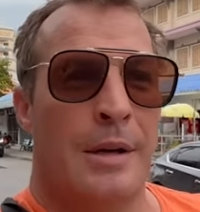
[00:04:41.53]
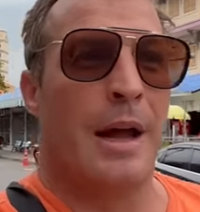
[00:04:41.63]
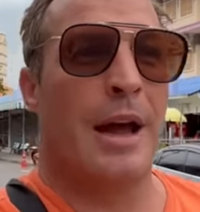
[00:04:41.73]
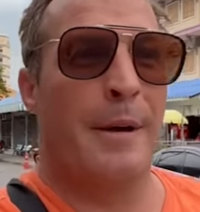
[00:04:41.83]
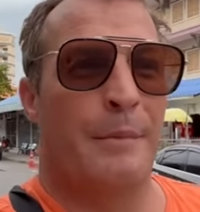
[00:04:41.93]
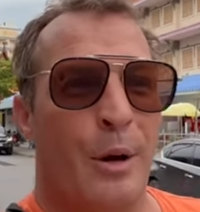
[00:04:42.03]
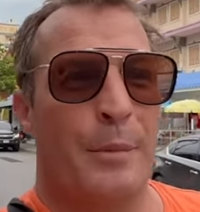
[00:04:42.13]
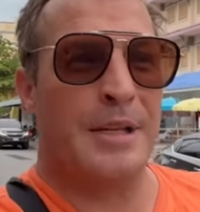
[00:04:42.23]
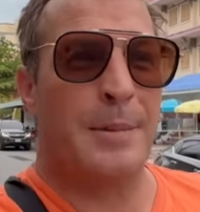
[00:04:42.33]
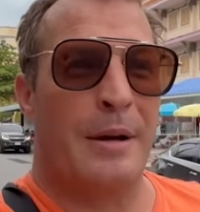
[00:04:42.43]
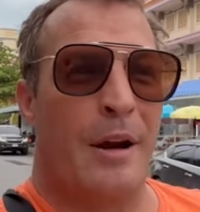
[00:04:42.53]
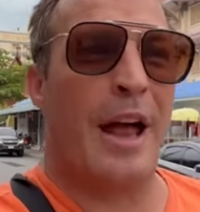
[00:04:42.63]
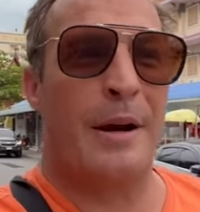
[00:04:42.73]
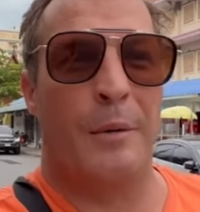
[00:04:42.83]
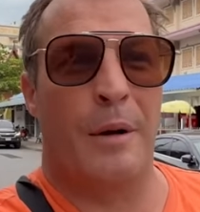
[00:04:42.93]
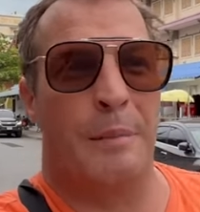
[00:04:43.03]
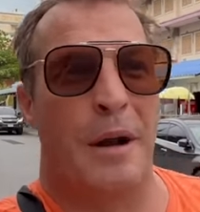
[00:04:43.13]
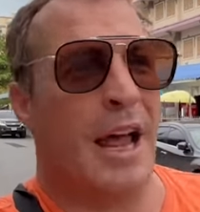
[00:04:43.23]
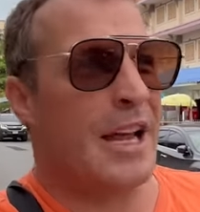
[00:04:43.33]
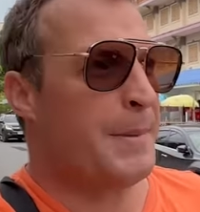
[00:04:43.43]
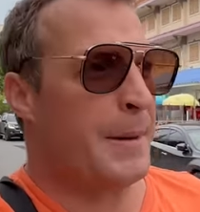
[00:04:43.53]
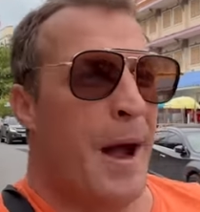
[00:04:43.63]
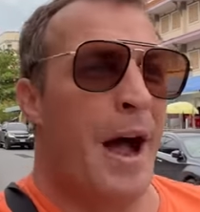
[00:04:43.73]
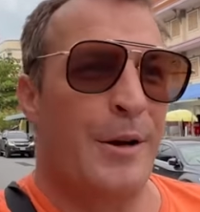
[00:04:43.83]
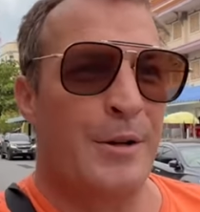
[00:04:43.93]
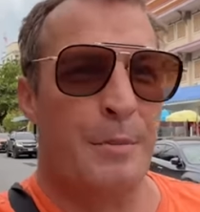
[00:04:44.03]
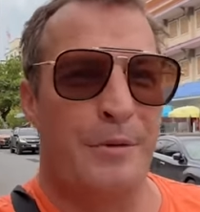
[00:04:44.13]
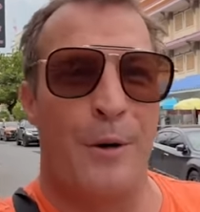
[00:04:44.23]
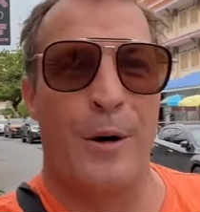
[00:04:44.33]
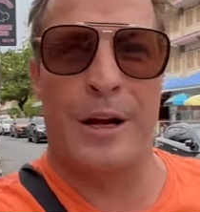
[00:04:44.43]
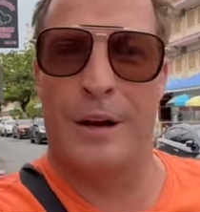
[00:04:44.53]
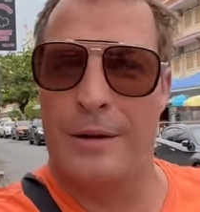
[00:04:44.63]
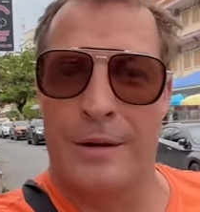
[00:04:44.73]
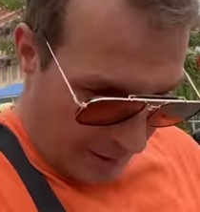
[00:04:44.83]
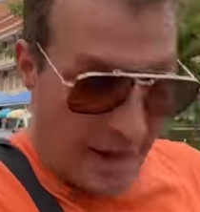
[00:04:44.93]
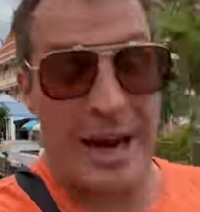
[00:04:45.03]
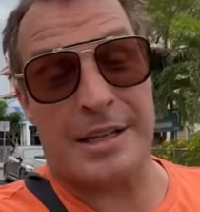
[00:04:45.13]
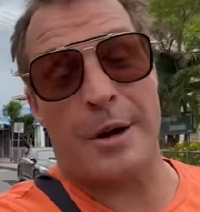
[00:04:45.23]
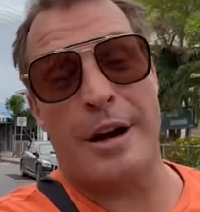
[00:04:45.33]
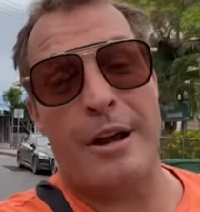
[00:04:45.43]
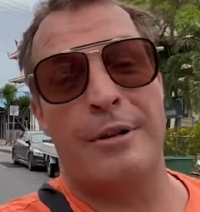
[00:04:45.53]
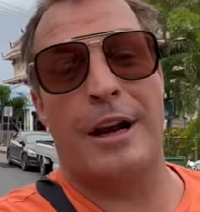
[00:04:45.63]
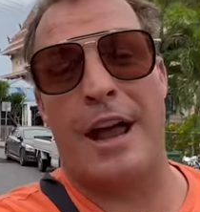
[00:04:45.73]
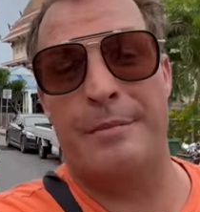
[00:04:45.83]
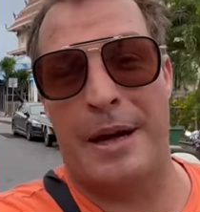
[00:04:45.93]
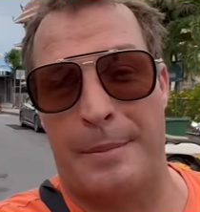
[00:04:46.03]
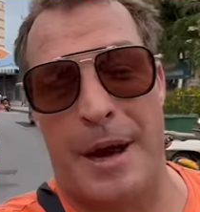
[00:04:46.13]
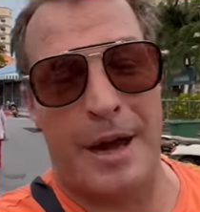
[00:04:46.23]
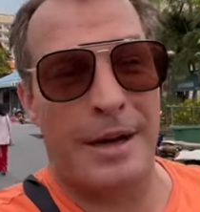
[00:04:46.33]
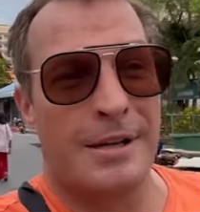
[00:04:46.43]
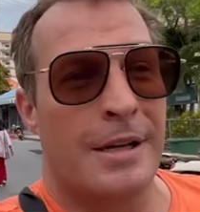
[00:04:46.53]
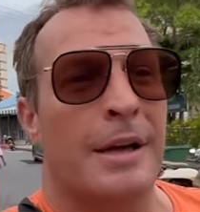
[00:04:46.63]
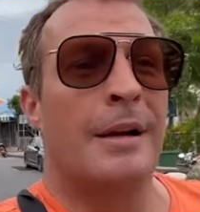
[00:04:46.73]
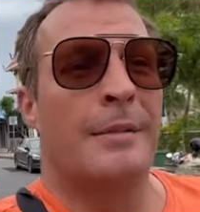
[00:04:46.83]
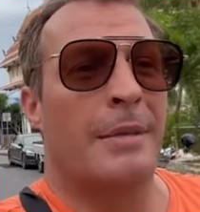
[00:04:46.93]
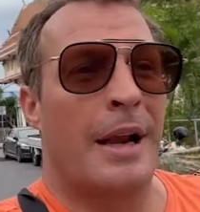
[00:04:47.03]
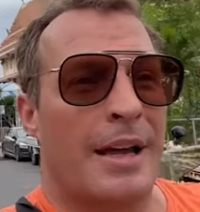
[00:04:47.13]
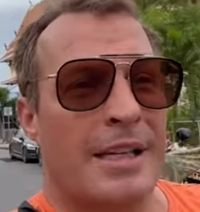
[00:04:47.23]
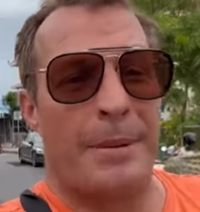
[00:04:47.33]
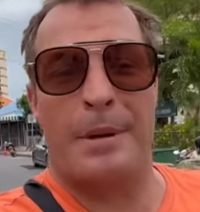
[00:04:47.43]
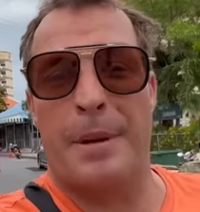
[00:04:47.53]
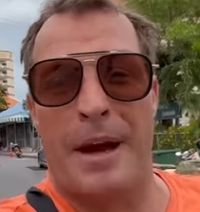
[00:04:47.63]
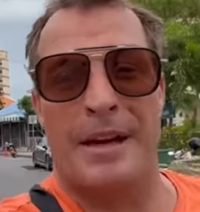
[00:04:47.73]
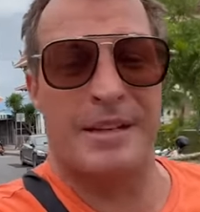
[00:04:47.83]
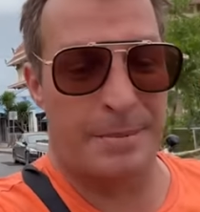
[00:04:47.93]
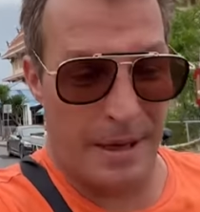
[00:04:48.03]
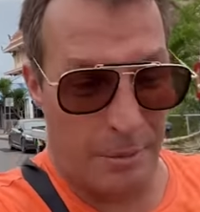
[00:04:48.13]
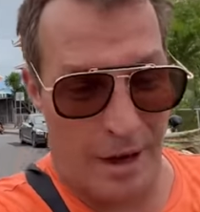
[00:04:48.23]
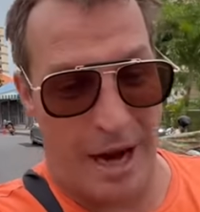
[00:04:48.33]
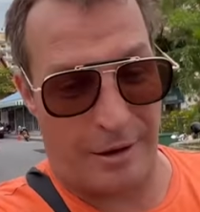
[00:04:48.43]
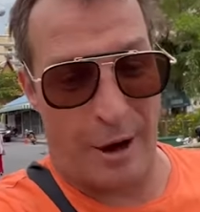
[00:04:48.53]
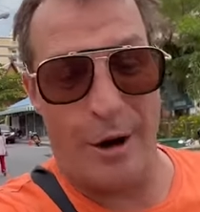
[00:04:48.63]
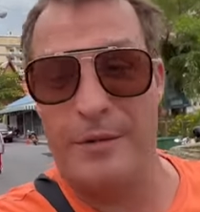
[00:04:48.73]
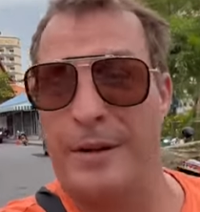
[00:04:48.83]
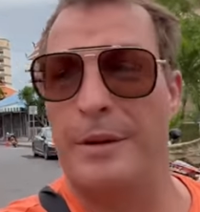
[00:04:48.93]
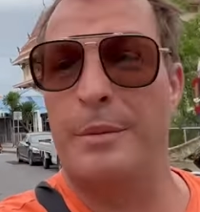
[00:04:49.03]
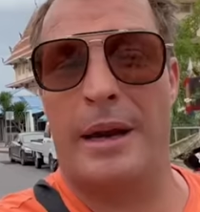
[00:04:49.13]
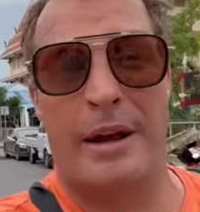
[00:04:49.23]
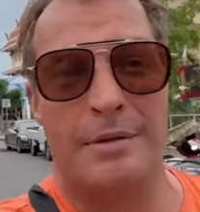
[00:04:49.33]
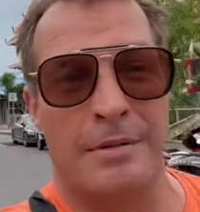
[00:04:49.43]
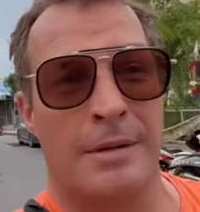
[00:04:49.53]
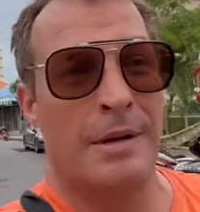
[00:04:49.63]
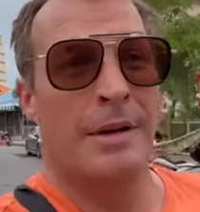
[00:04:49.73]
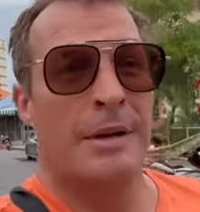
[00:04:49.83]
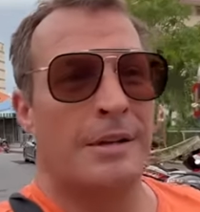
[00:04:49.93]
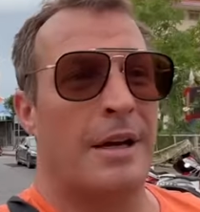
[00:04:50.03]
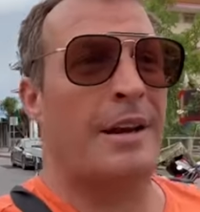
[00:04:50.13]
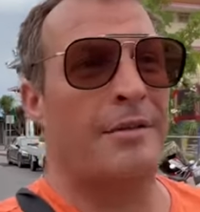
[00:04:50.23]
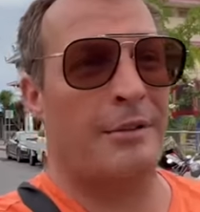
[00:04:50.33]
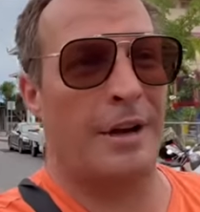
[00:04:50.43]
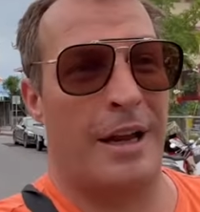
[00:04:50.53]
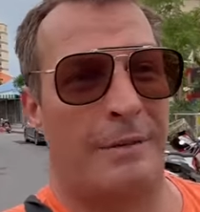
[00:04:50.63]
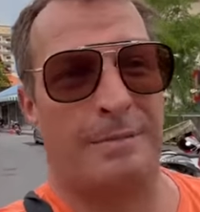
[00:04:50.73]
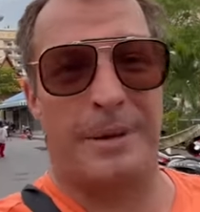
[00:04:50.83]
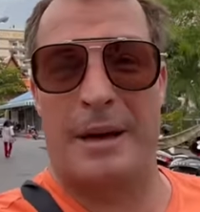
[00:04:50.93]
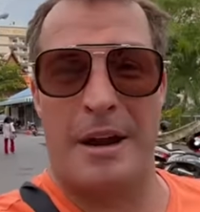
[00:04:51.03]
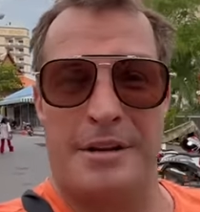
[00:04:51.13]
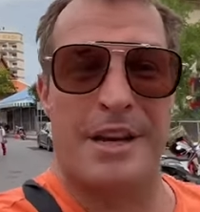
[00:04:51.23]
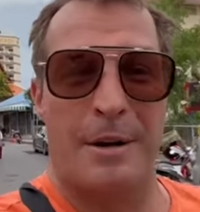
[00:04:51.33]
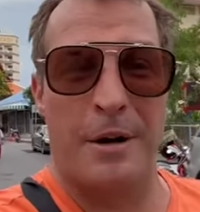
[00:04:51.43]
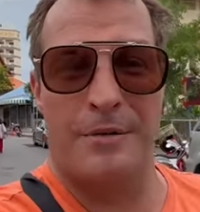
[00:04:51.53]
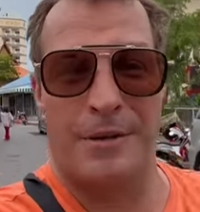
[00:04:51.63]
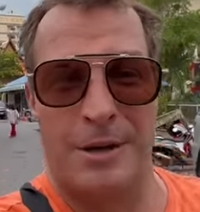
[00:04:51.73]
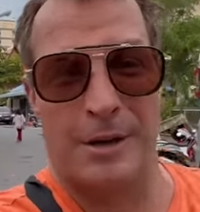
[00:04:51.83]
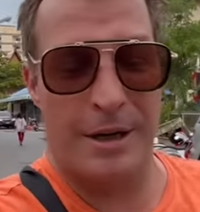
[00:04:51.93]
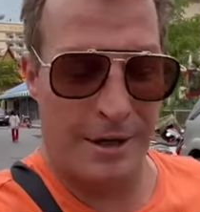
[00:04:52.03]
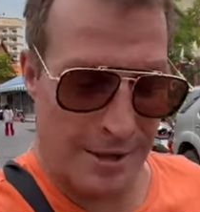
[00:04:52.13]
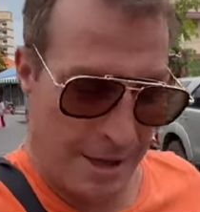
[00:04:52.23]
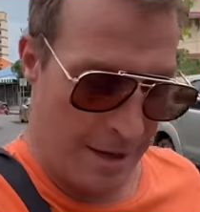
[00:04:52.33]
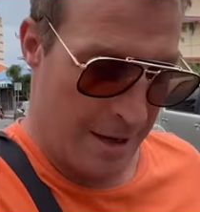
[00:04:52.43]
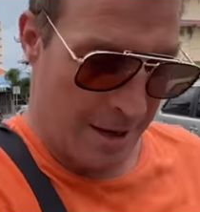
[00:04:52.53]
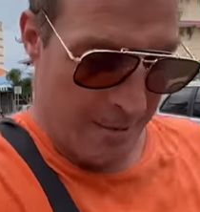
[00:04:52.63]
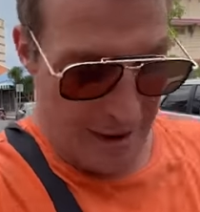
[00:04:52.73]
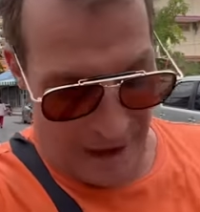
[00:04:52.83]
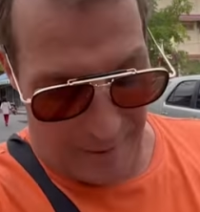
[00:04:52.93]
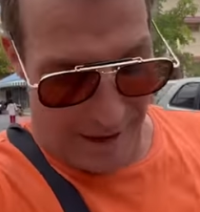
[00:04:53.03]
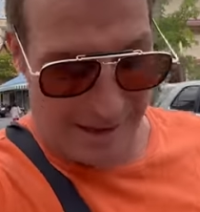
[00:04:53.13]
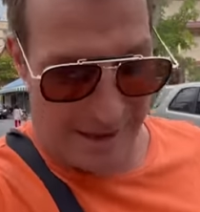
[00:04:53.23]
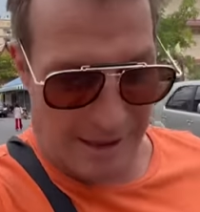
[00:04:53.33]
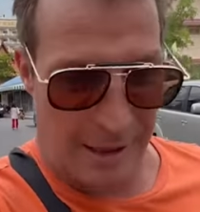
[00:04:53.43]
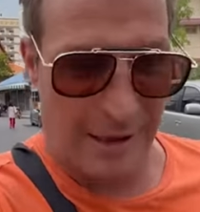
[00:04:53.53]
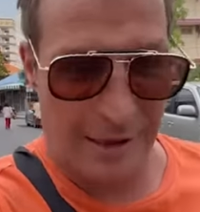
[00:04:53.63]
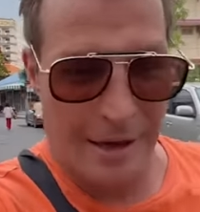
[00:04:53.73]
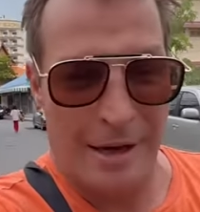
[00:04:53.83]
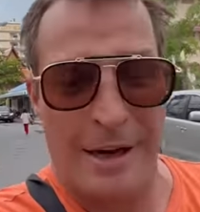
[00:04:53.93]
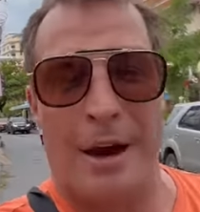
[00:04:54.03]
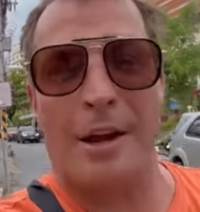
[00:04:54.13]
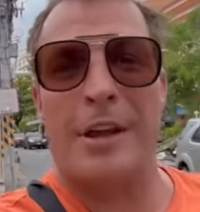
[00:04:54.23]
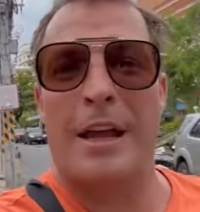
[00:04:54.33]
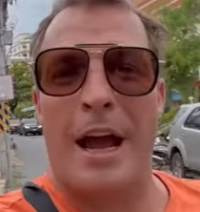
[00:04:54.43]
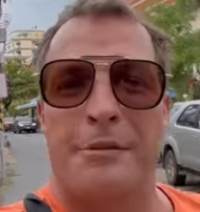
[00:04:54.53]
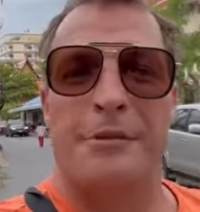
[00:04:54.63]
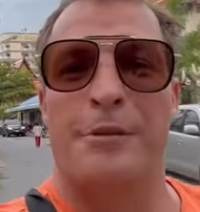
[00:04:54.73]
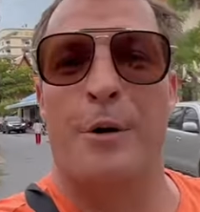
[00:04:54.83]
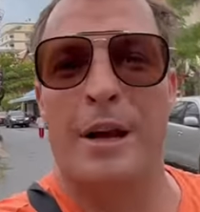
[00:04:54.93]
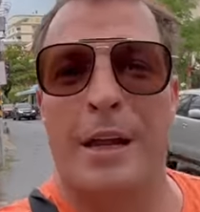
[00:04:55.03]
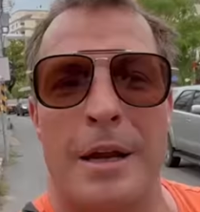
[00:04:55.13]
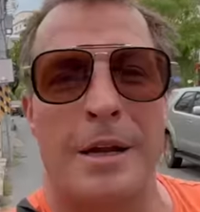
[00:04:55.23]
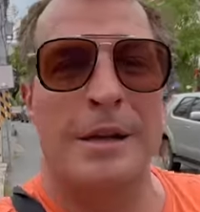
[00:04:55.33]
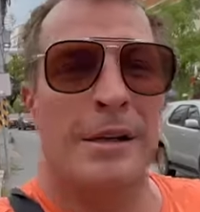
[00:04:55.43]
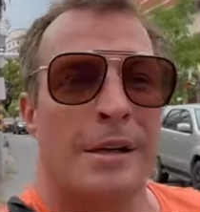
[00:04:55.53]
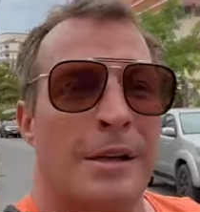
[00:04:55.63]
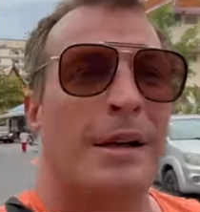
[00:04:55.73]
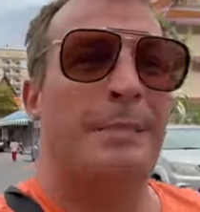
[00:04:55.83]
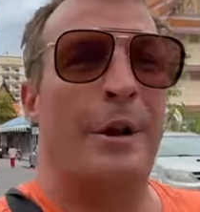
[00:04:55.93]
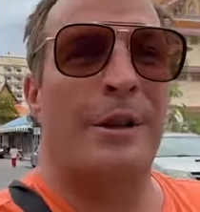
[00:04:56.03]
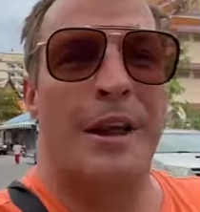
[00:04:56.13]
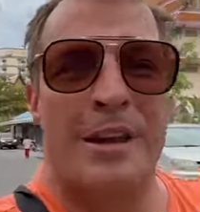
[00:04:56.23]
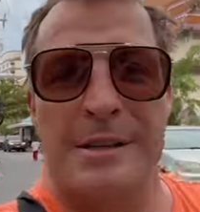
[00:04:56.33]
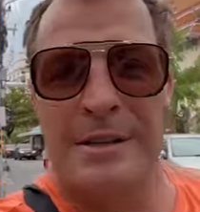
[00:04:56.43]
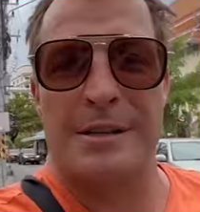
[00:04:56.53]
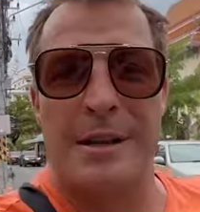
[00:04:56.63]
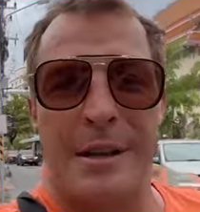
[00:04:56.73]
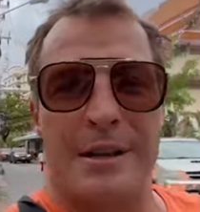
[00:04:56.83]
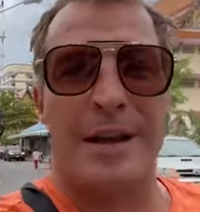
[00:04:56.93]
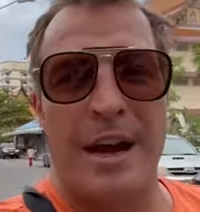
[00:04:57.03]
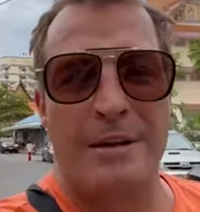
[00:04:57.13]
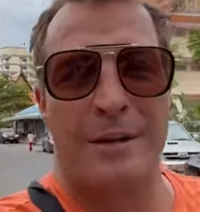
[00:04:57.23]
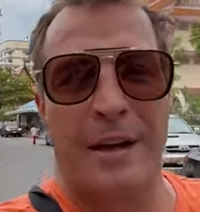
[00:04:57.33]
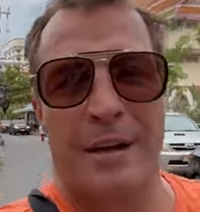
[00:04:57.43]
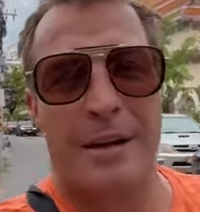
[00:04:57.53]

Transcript: Um, normally it's a bit, I had, my last big party was on my fortieth. So, yeah, so I don't really have many parties. My last couple of parties have been, we had COVID, didn't we have? So I haven't really been able to celebrate for two years. But anyway, it's just a, you know, I think after forty, birthdays are just another day really,